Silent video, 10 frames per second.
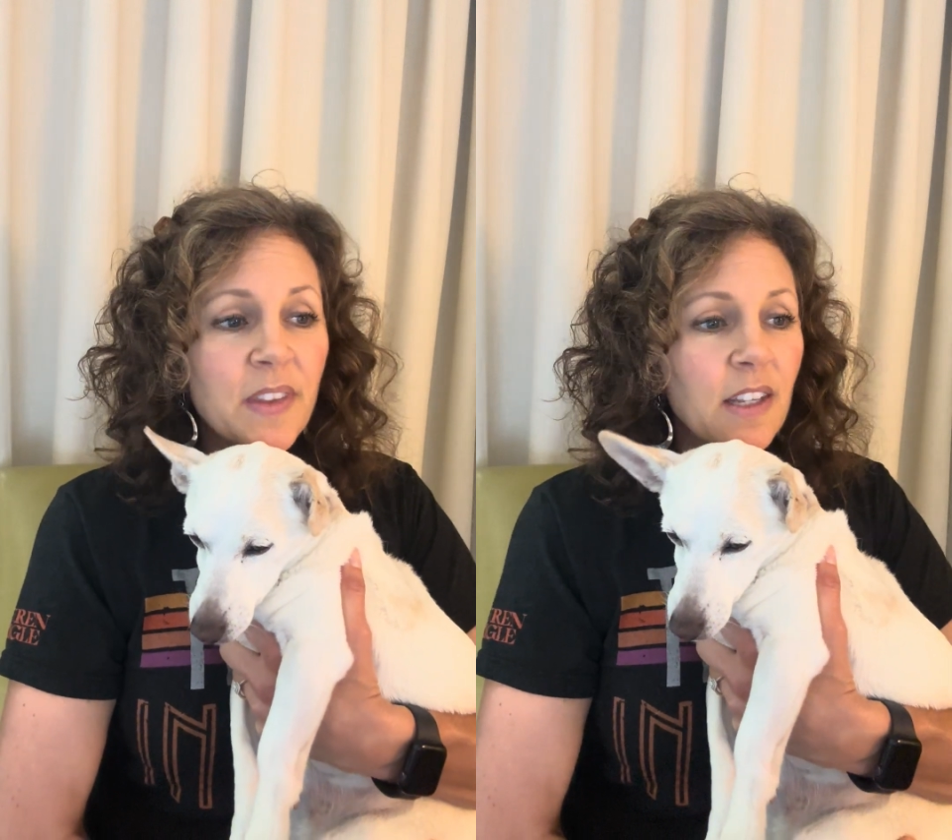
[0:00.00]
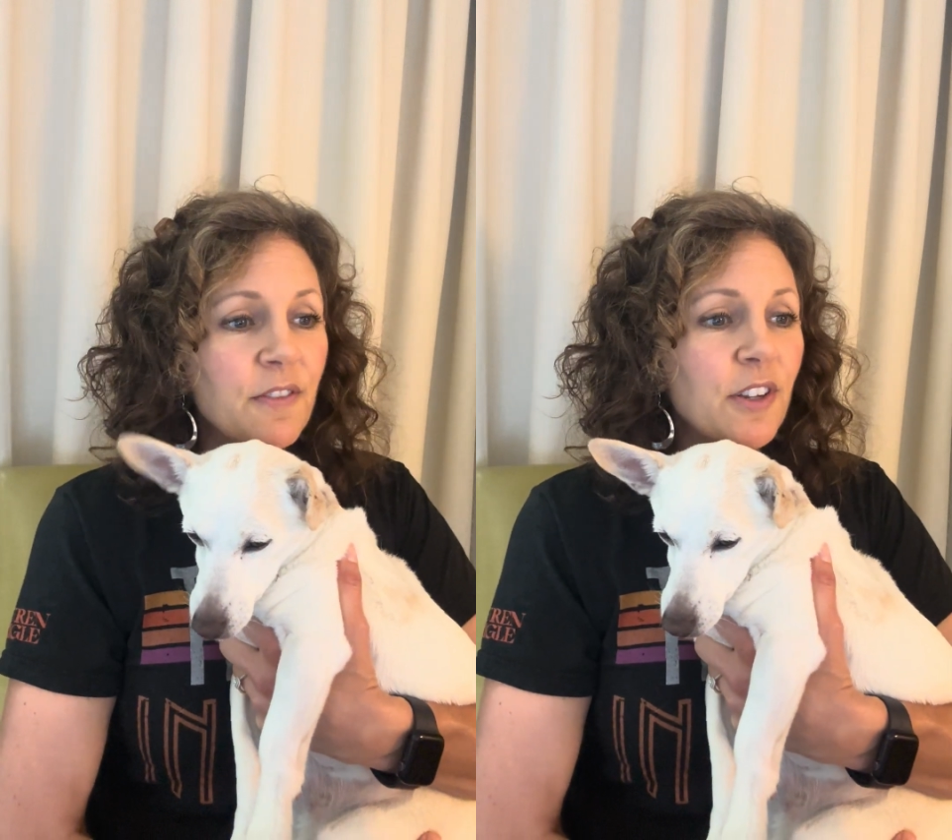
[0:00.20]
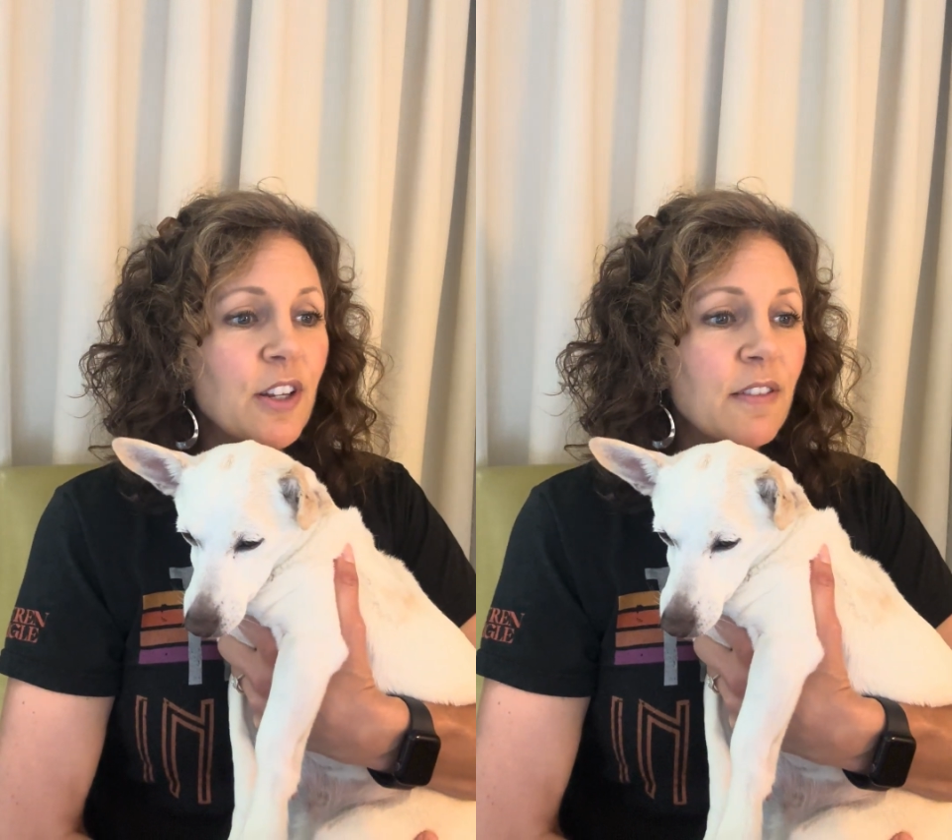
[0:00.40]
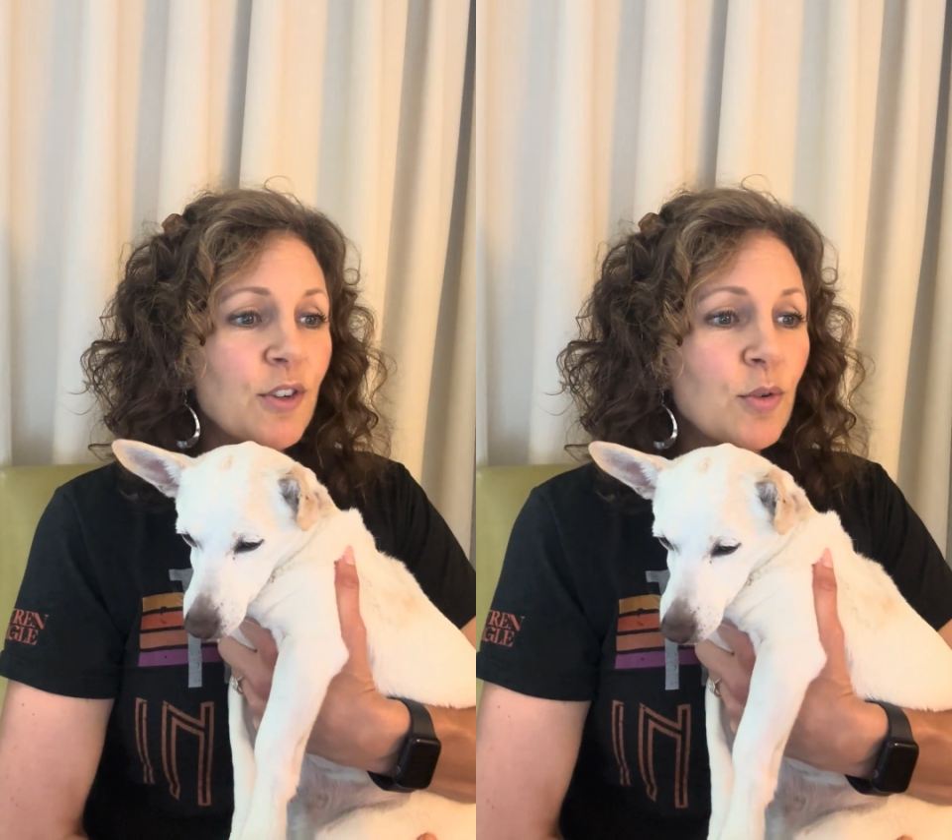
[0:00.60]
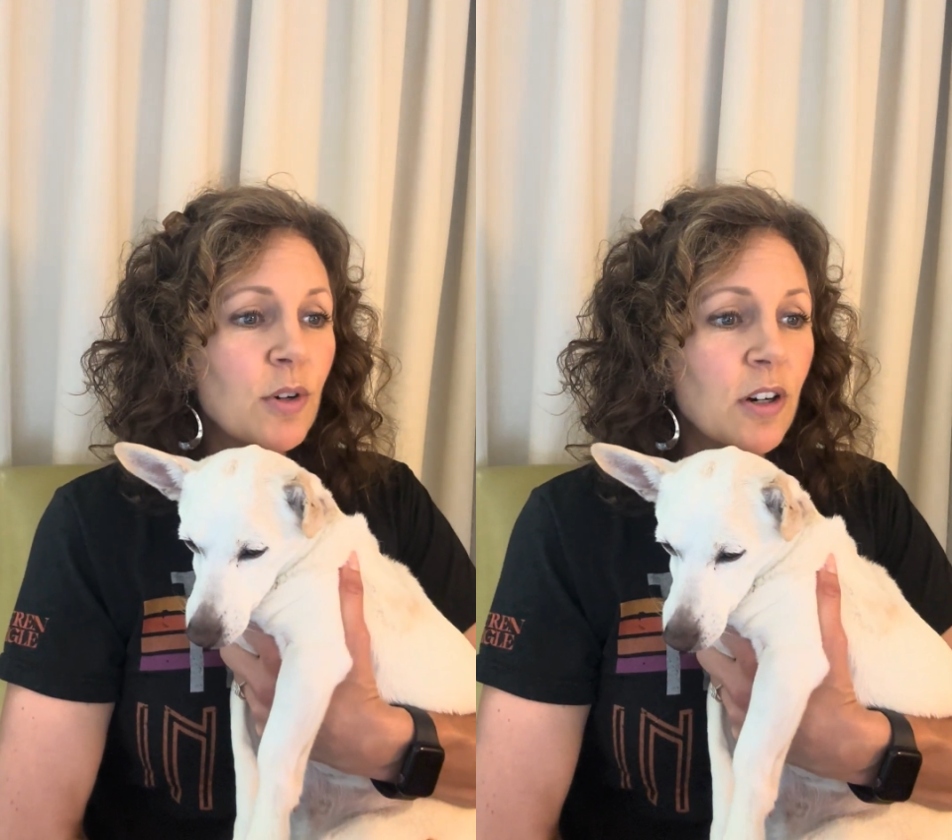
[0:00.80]
if any of
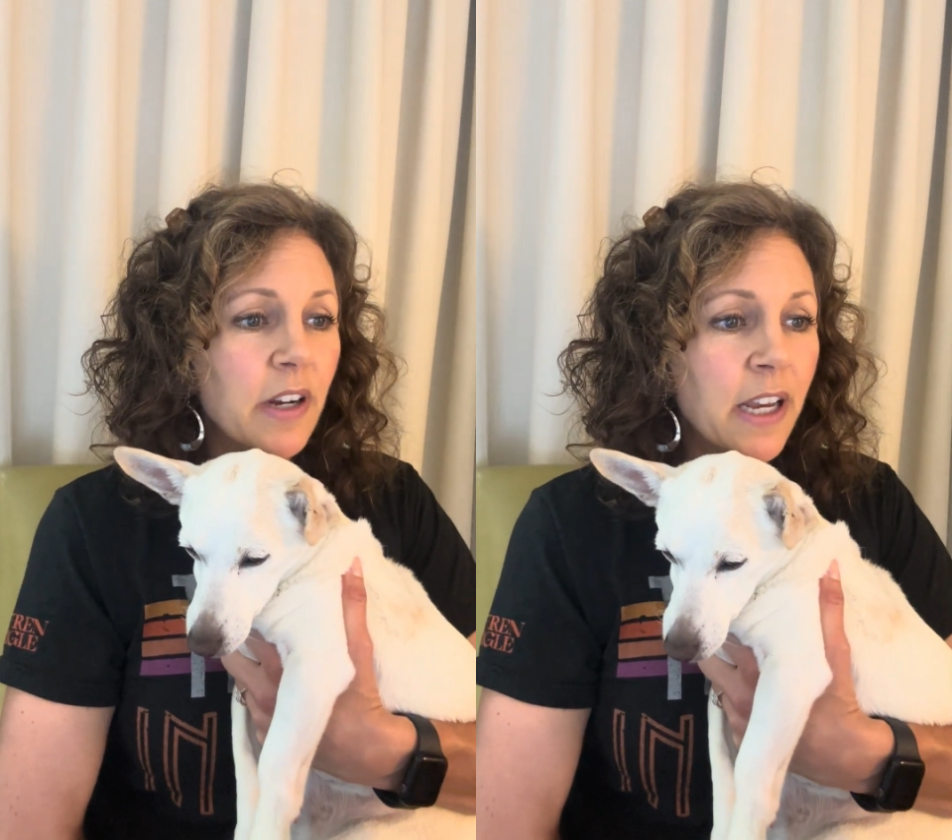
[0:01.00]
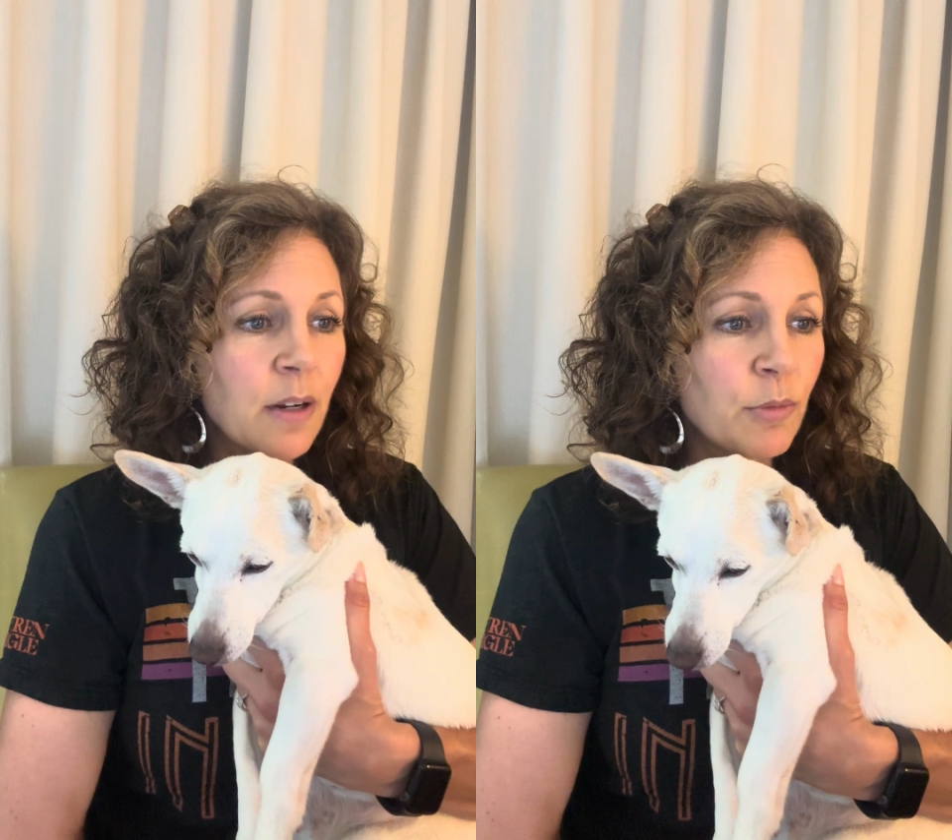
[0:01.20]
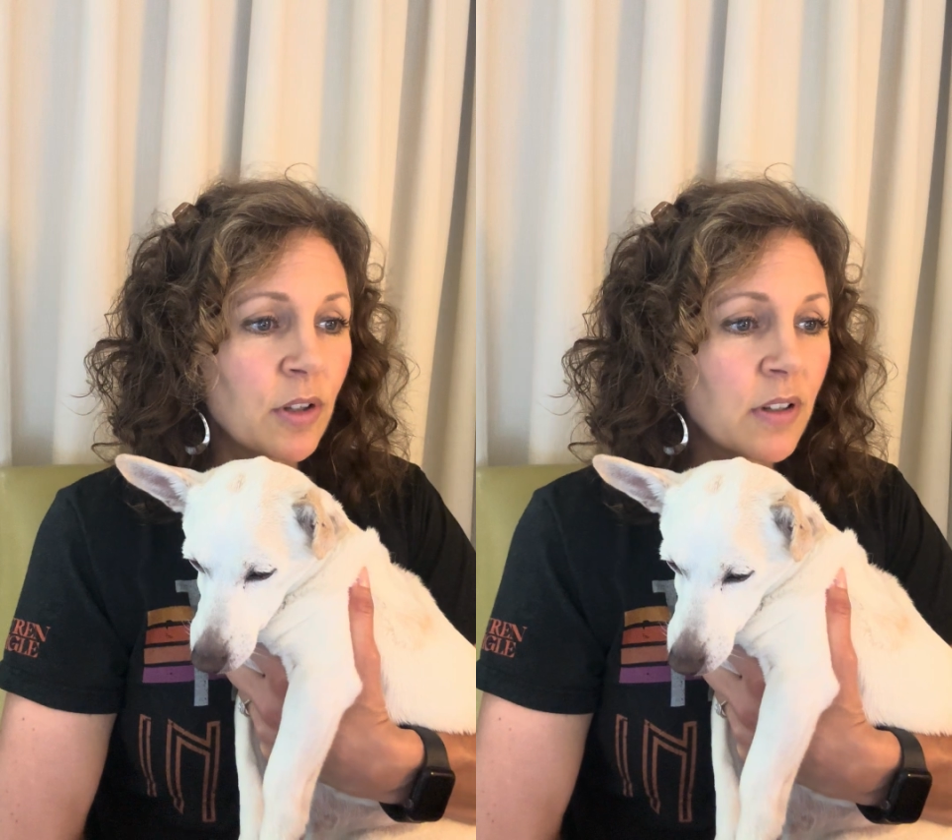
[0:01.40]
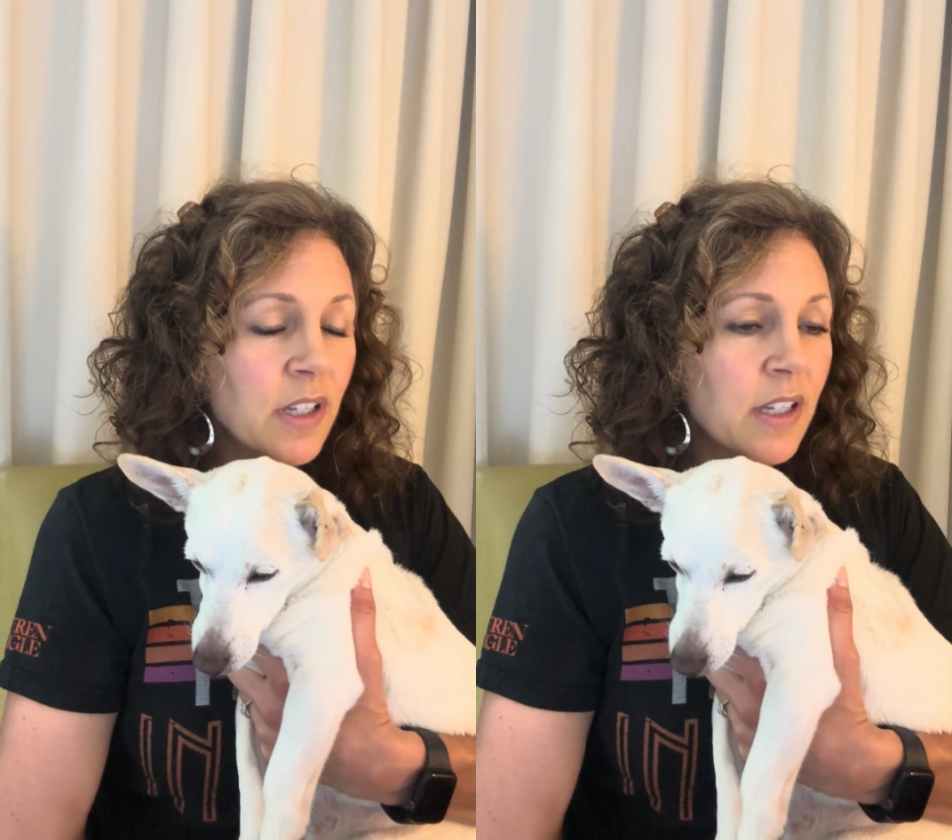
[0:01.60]
you are animal